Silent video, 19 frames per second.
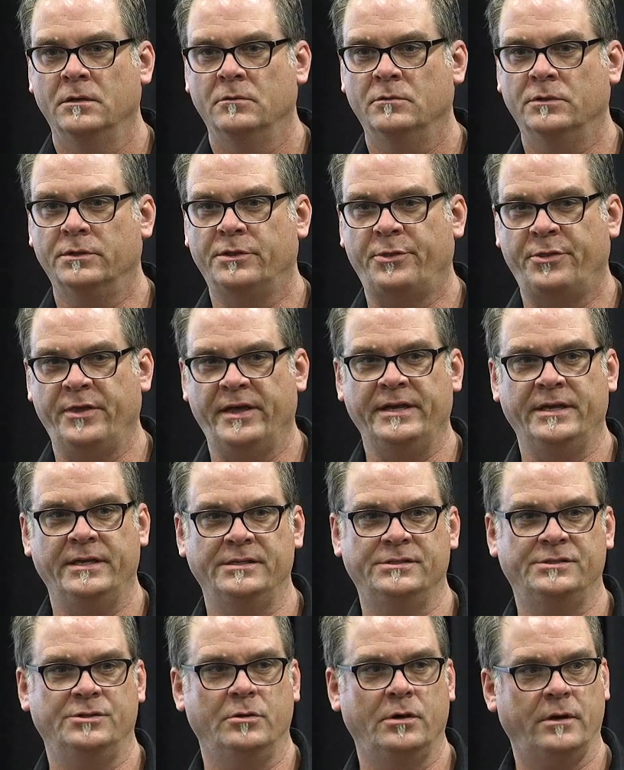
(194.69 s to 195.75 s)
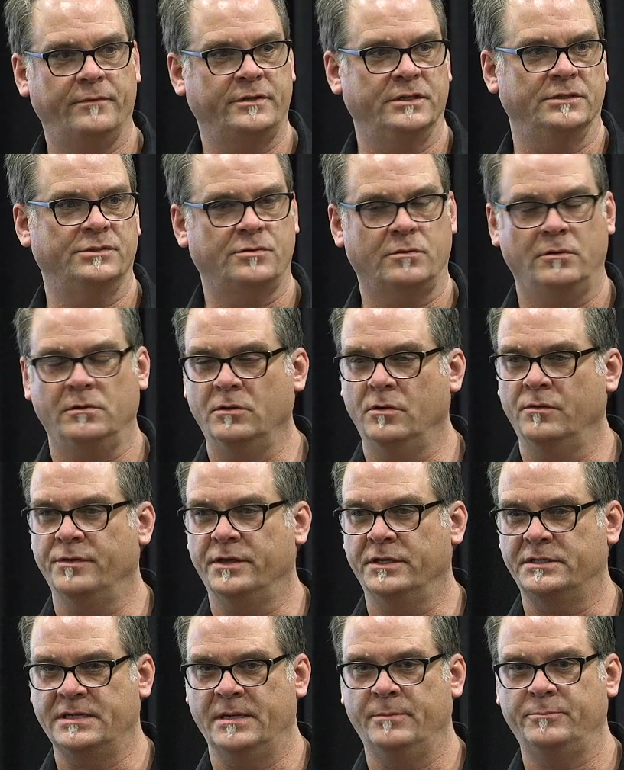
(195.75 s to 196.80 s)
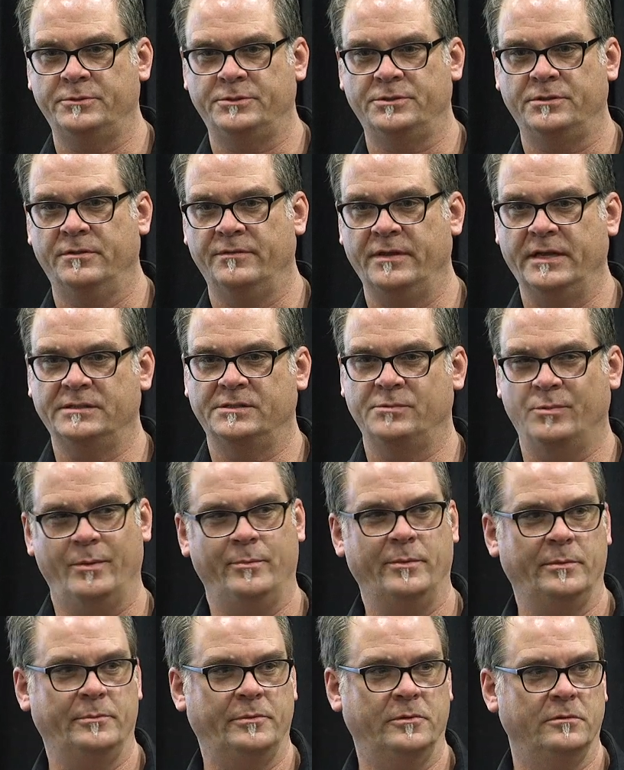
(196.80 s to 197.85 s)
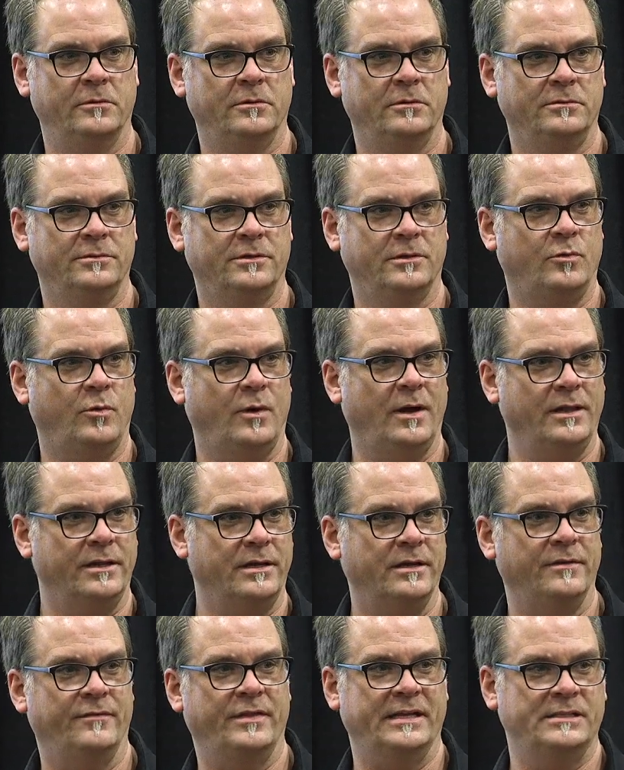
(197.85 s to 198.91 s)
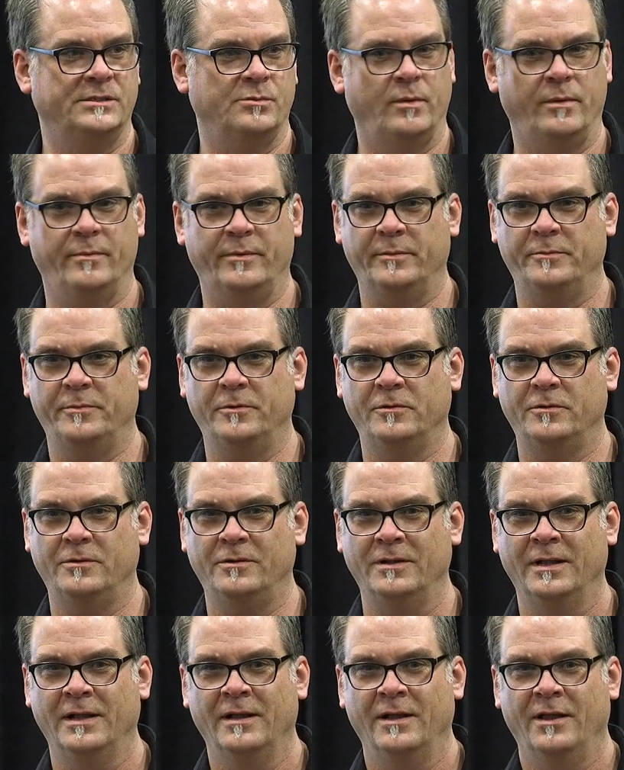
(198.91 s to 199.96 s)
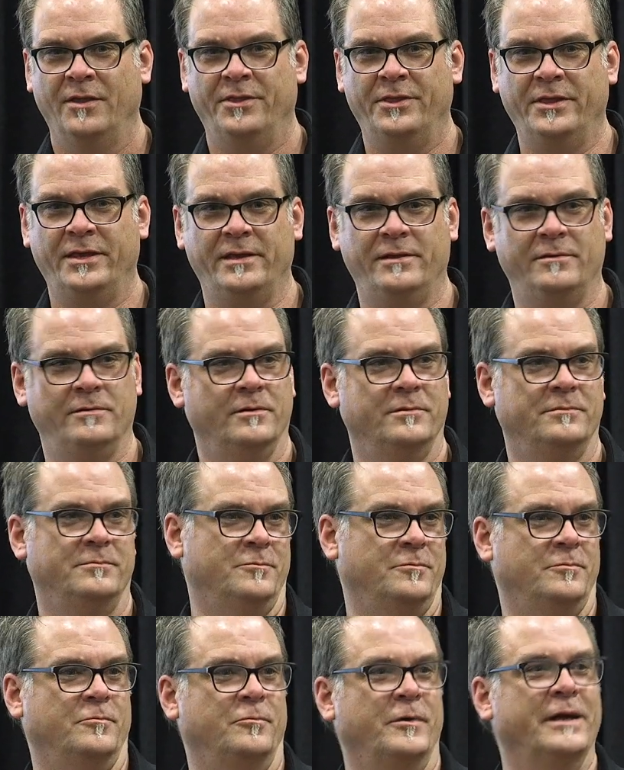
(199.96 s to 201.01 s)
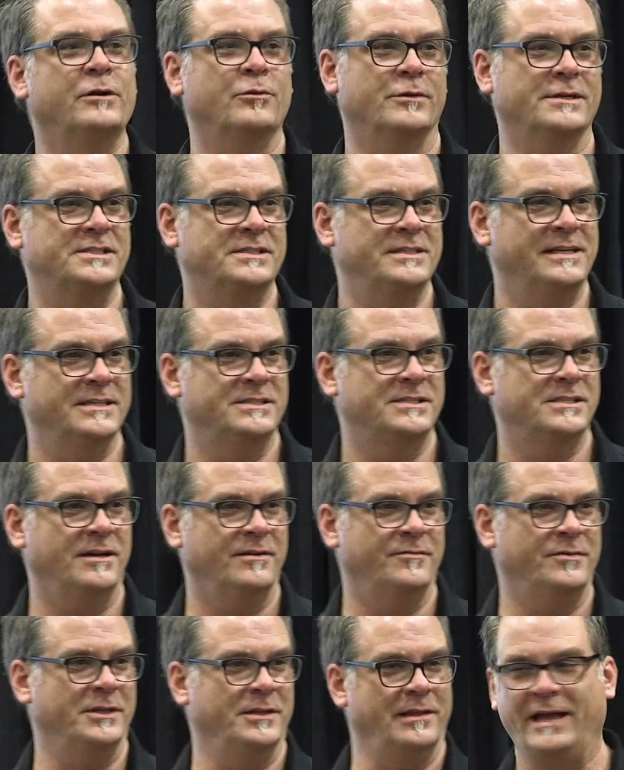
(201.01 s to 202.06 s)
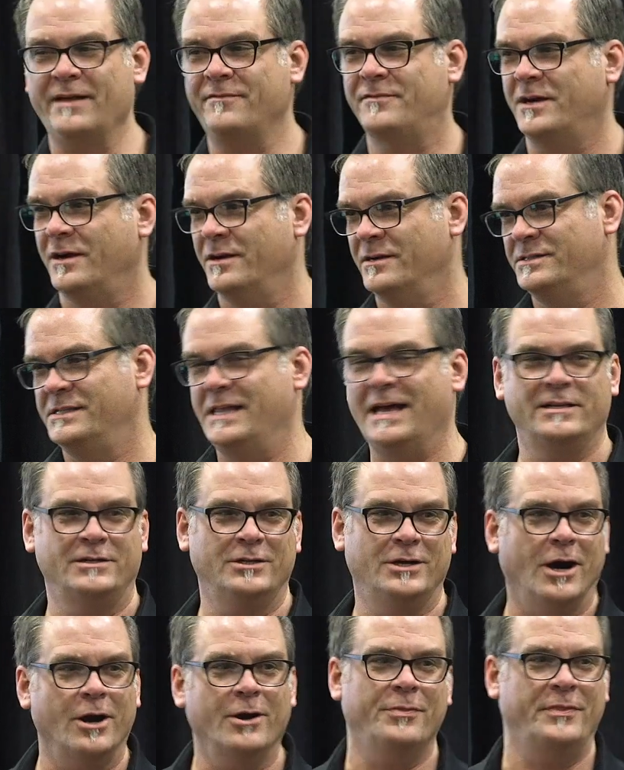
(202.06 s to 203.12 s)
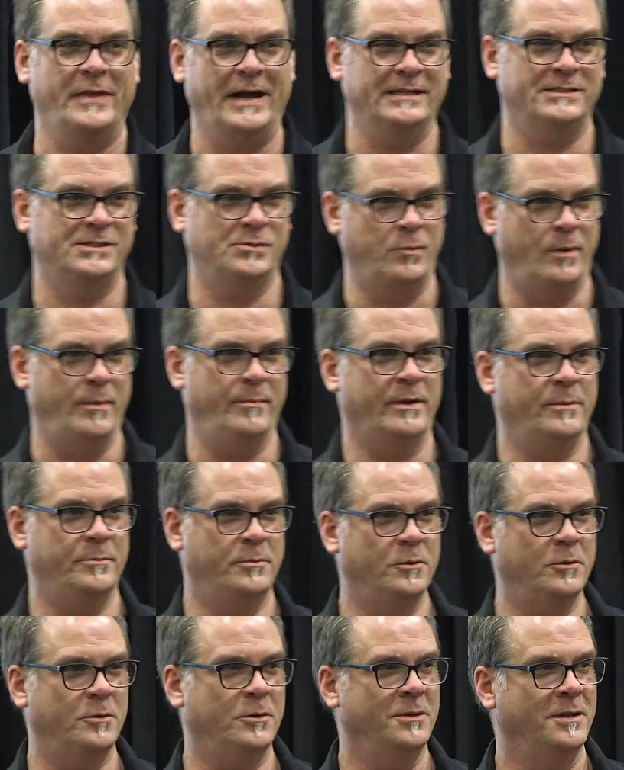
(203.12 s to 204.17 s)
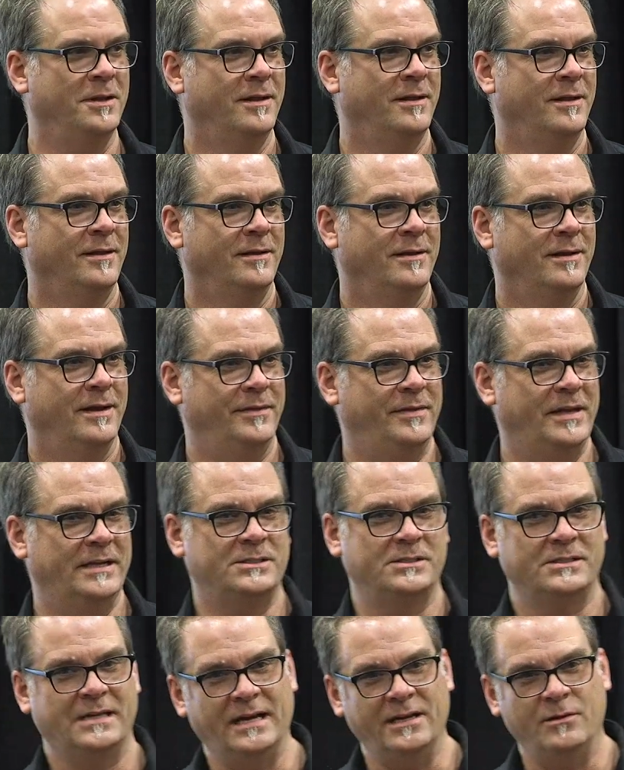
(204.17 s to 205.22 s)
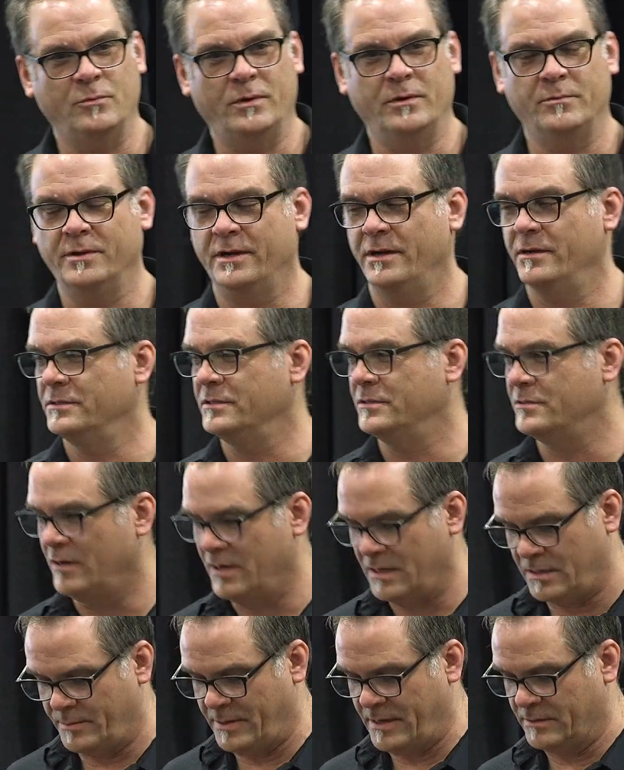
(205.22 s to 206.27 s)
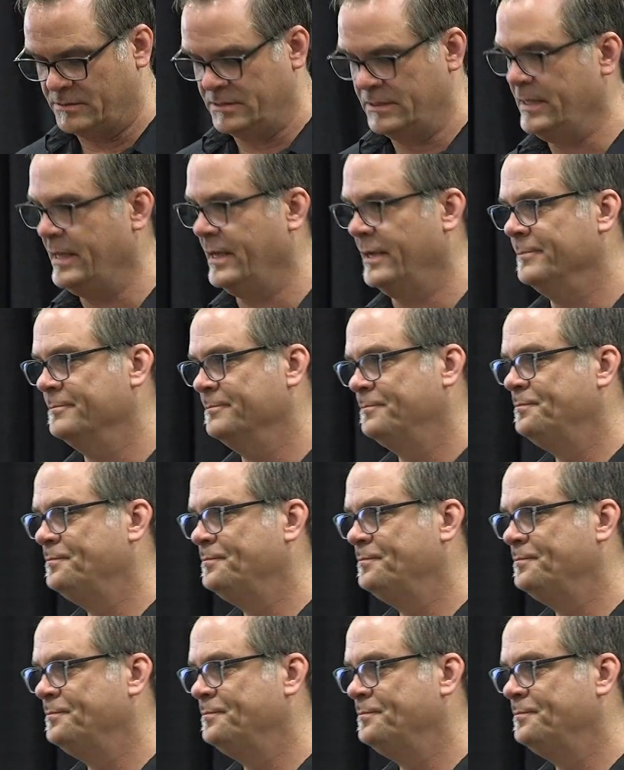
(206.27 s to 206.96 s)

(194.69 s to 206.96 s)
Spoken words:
Well, the thing is, you have control over the temperature of that swimming pool, the quality of that swimming pool, the rigorousness of the lifeguards that guard that swimming pool, and that's kind of what we're here to talk about today.